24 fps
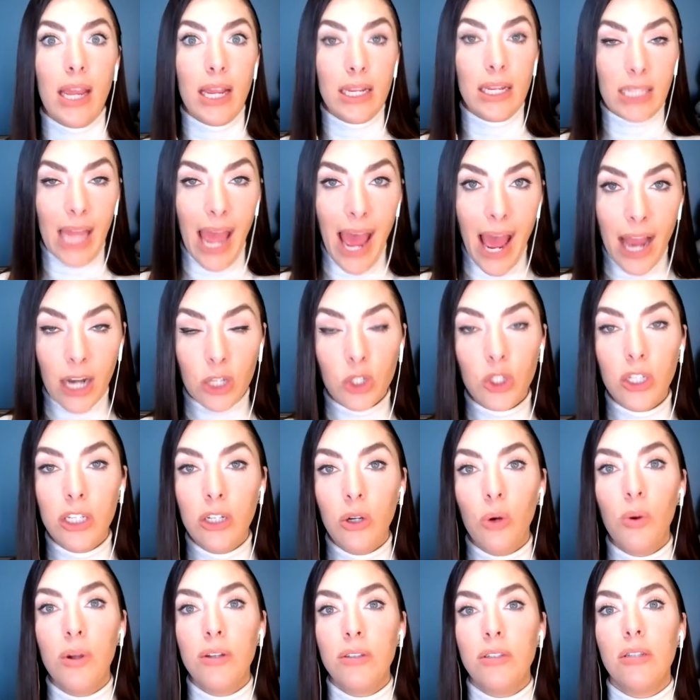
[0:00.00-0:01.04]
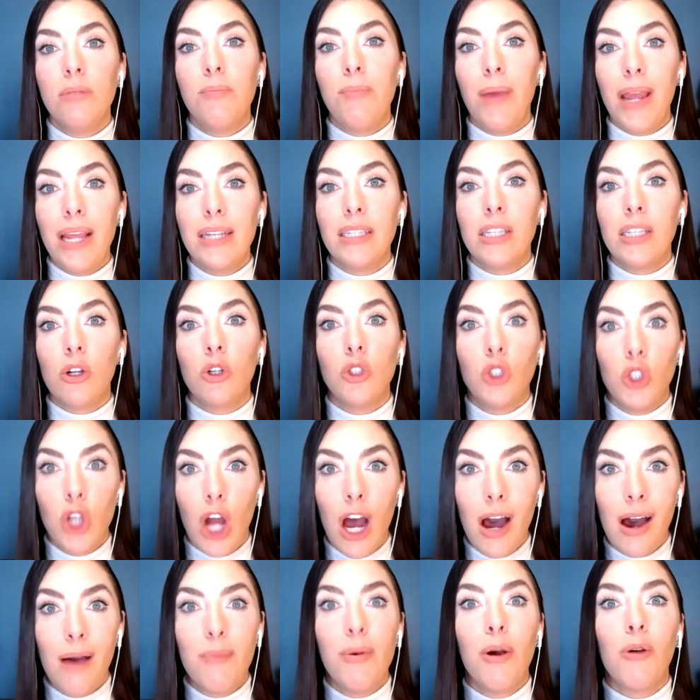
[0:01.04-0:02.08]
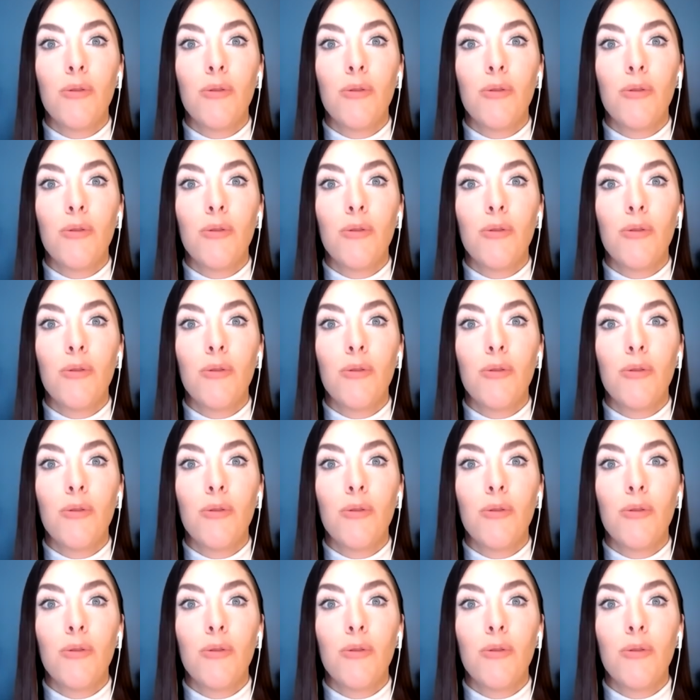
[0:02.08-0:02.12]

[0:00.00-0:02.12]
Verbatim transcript: is actually going to base their job